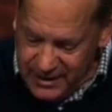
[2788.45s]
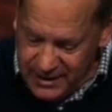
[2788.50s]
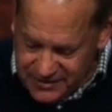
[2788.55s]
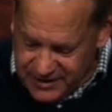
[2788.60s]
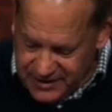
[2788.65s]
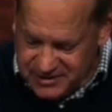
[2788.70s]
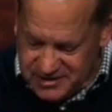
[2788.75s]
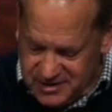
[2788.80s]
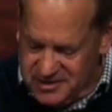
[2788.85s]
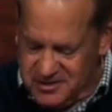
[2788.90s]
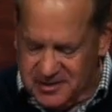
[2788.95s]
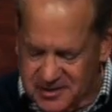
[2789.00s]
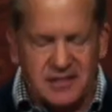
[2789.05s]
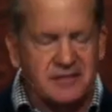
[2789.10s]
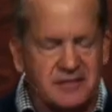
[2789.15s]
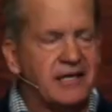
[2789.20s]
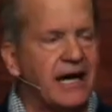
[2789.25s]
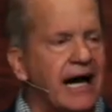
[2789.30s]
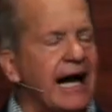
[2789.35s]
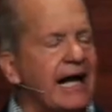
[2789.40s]
This is the
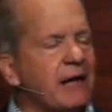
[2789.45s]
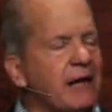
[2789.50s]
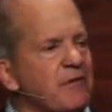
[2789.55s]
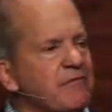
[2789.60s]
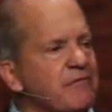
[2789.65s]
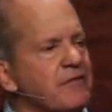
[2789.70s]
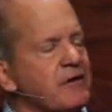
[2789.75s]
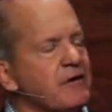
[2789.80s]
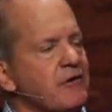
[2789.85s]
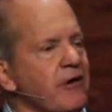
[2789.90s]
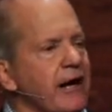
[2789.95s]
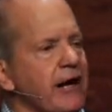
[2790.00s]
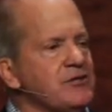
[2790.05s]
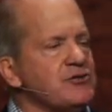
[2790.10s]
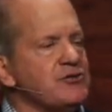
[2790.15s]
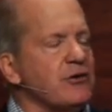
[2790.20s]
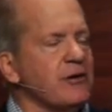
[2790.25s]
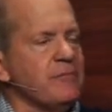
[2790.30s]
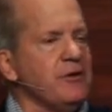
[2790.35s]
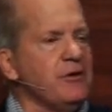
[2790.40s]
time of the great
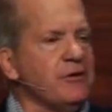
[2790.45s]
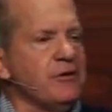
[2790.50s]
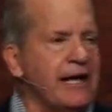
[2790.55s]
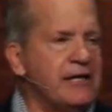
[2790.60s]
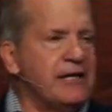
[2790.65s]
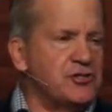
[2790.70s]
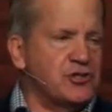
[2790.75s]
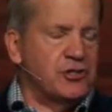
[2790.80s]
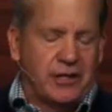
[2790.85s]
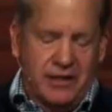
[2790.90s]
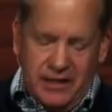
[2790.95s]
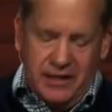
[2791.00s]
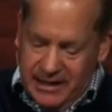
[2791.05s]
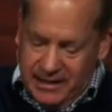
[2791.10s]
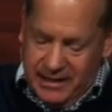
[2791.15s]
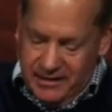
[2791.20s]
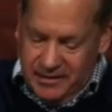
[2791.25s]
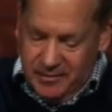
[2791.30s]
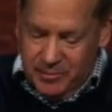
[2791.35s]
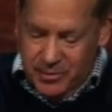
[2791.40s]
tribulation
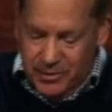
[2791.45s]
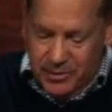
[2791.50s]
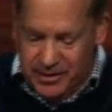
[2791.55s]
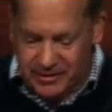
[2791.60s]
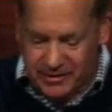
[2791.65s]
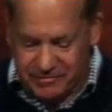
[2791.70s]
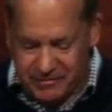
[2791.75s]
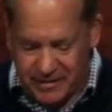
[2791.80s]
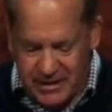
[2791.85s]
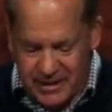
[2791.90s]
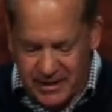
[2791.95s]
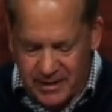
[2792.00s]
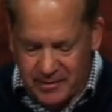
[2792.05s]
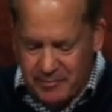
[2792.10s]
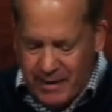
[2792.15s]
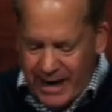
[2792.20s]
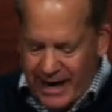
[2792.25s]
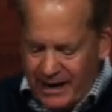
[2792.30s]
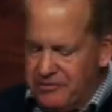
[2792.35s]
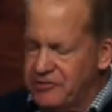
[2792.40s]
in the book of
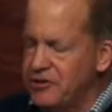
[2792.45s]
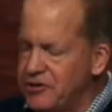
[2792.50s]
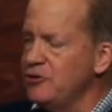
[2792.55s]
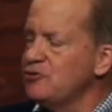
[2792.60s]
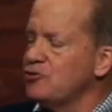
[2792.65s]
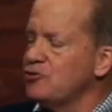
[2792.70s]
Matthew